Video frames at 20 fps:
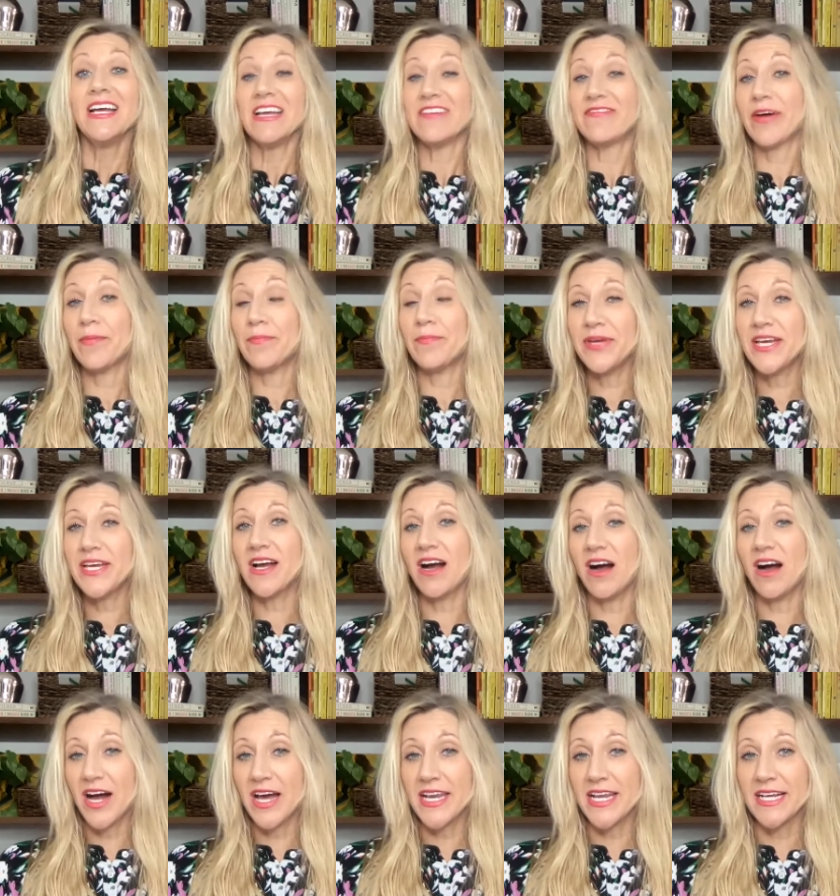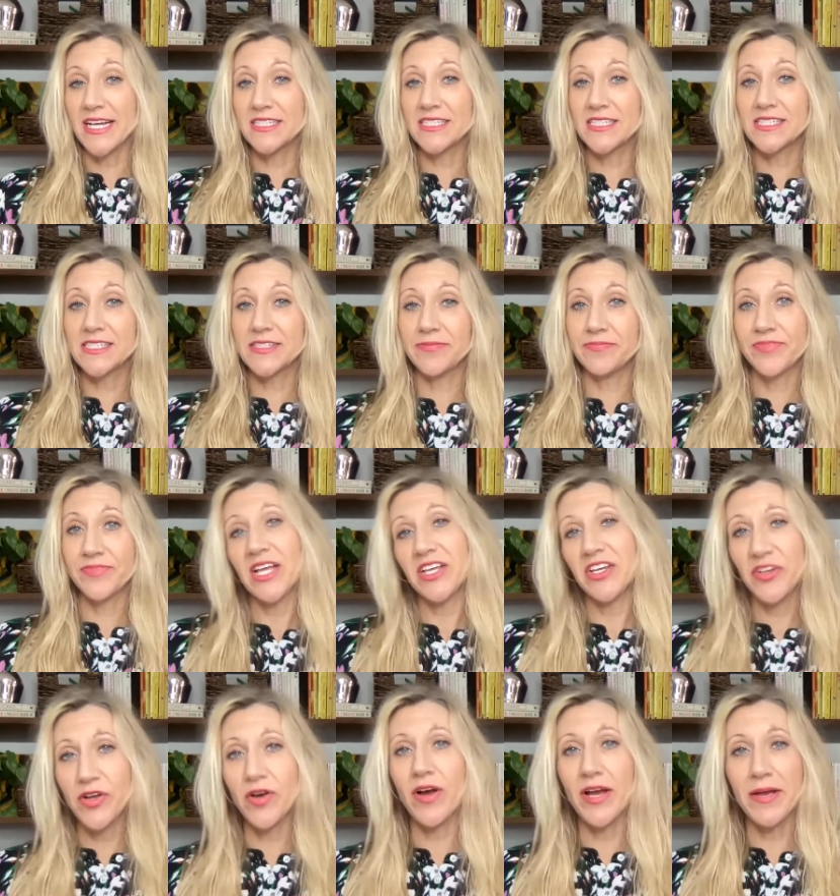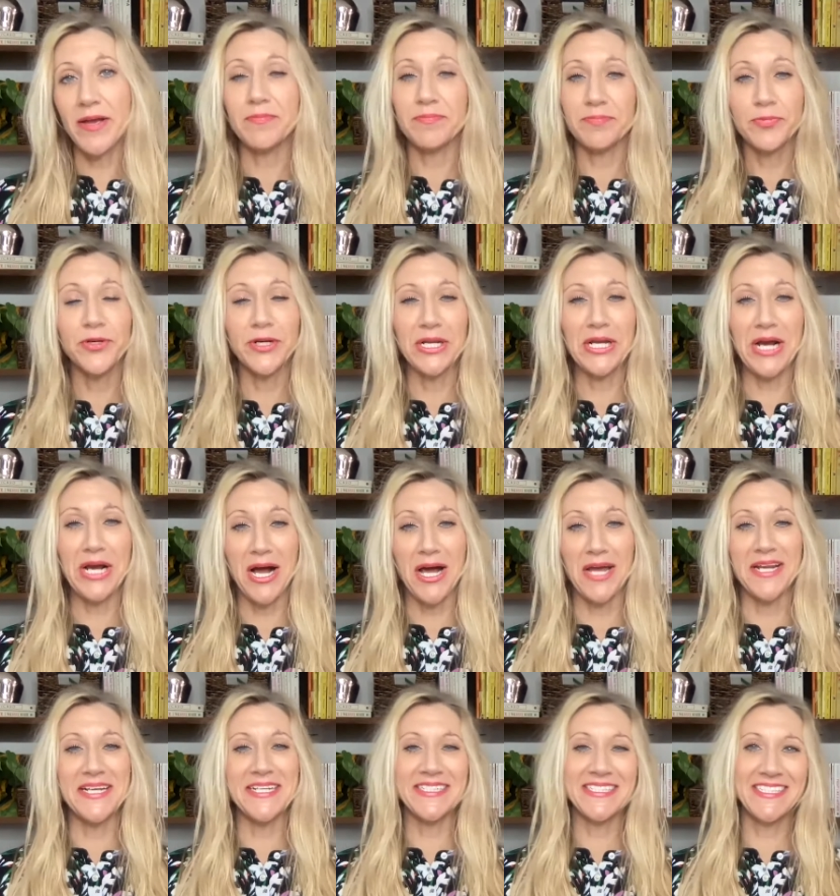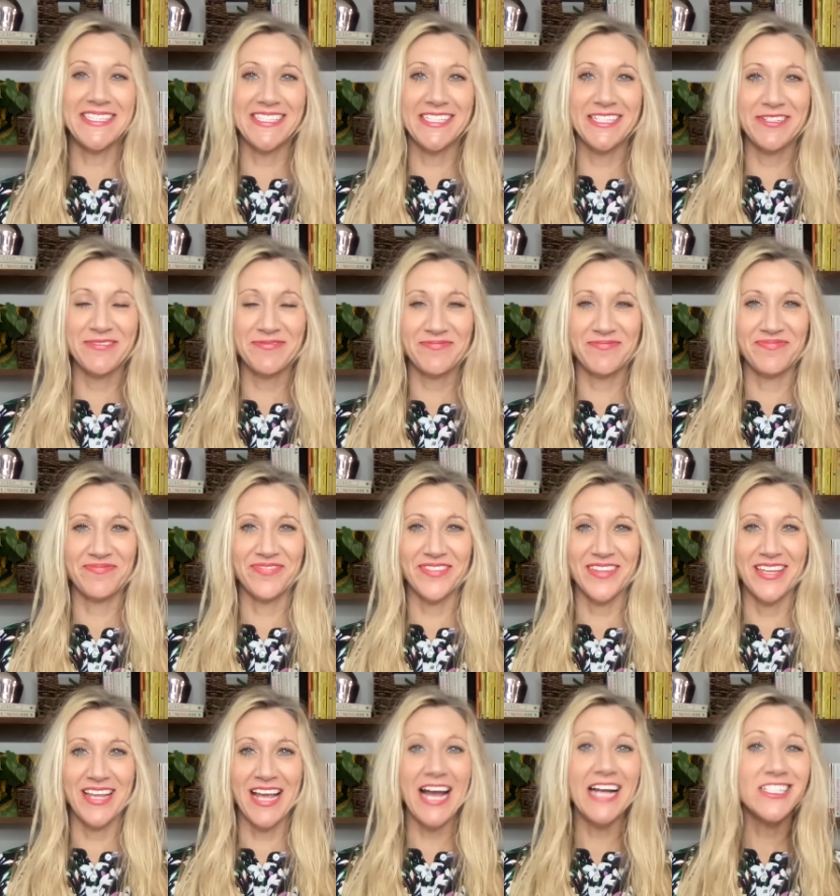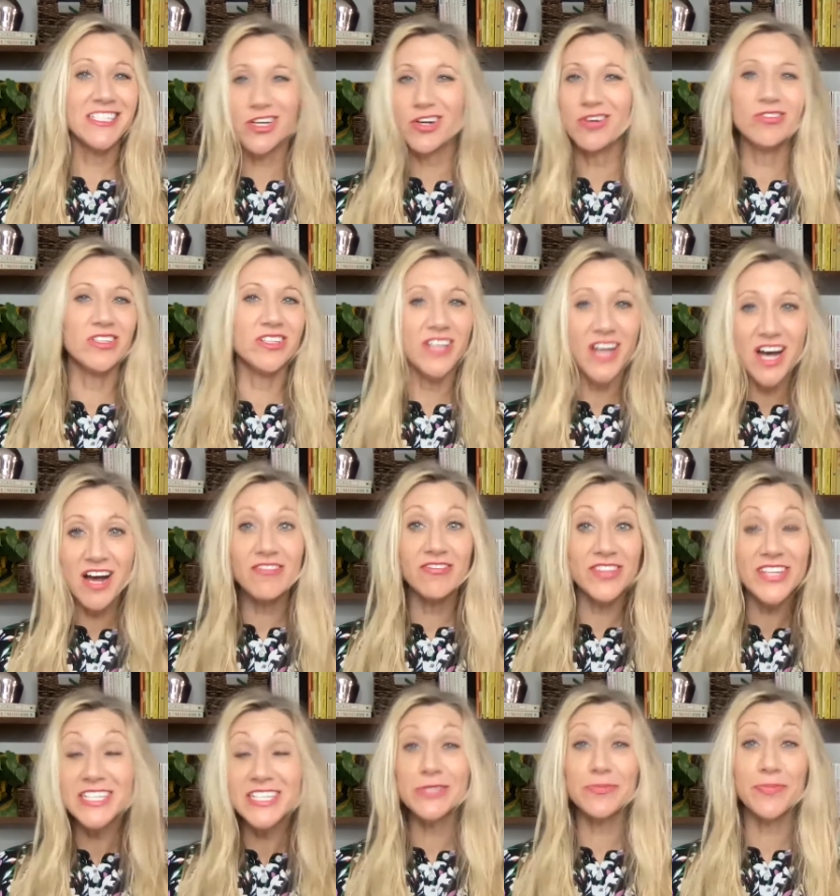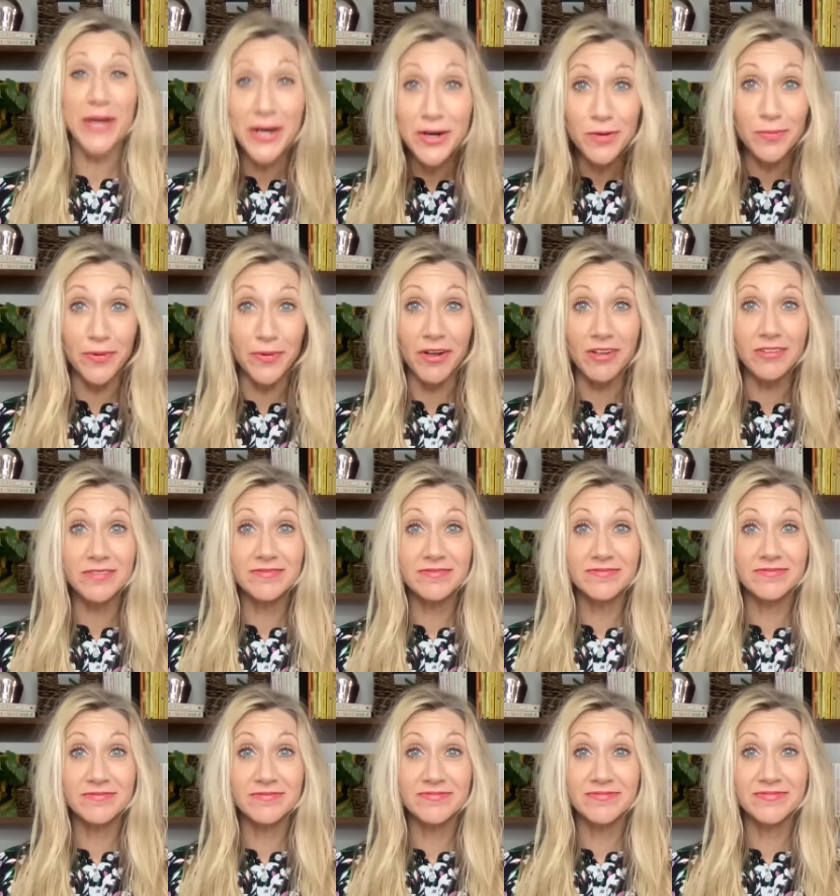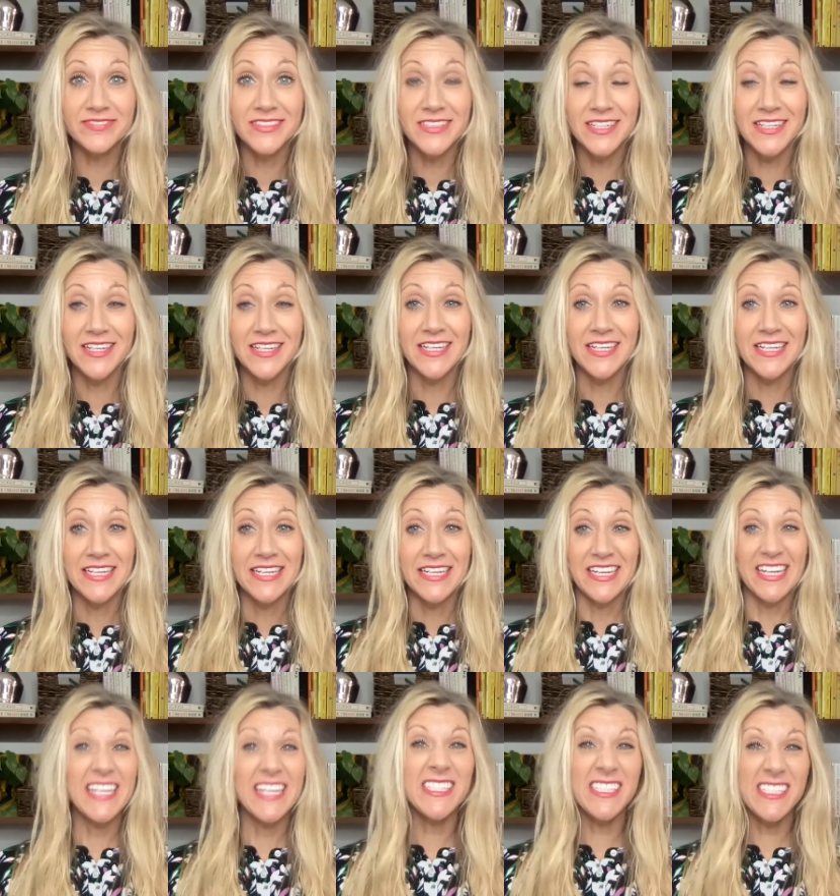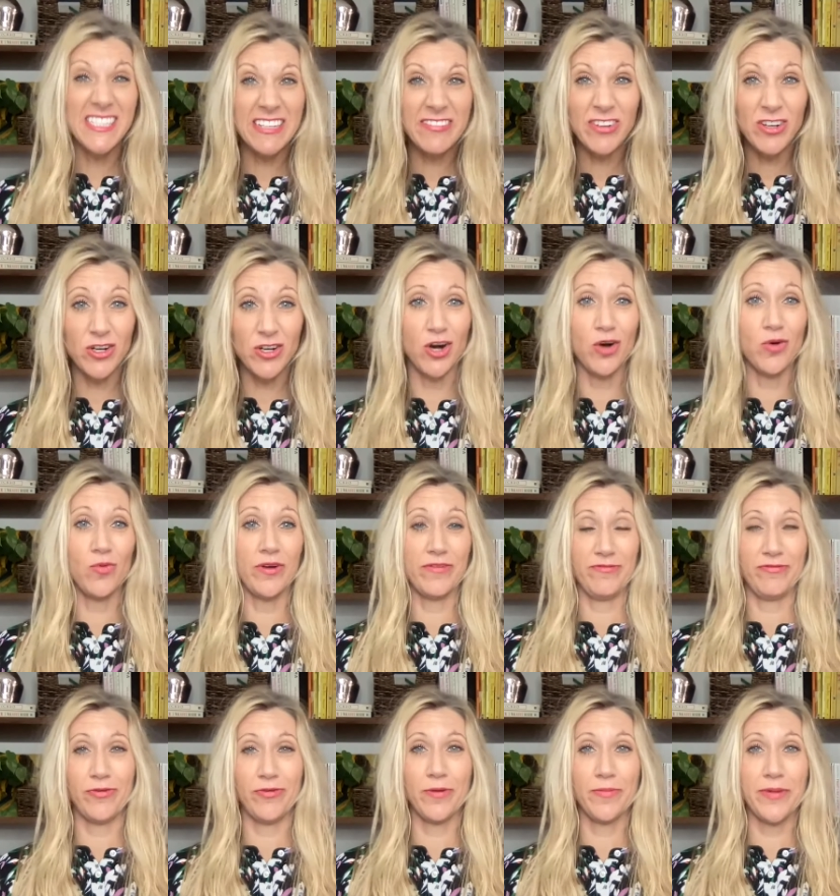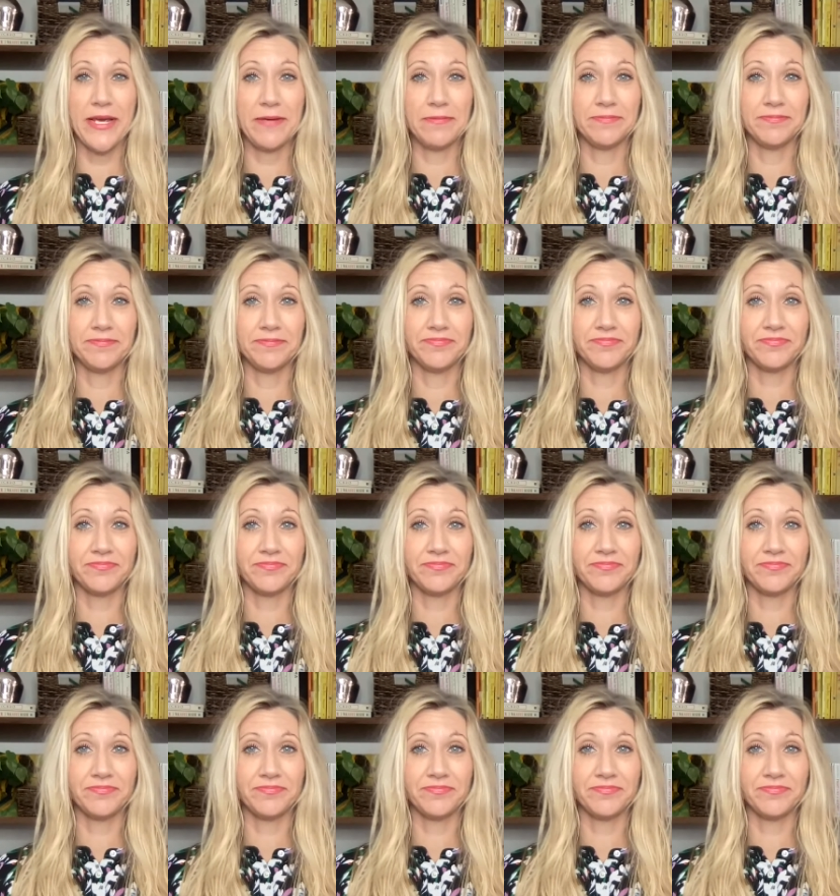If I'm being honest, and you know I am pretty honest, I don't love this parable. It's a difficult one for me.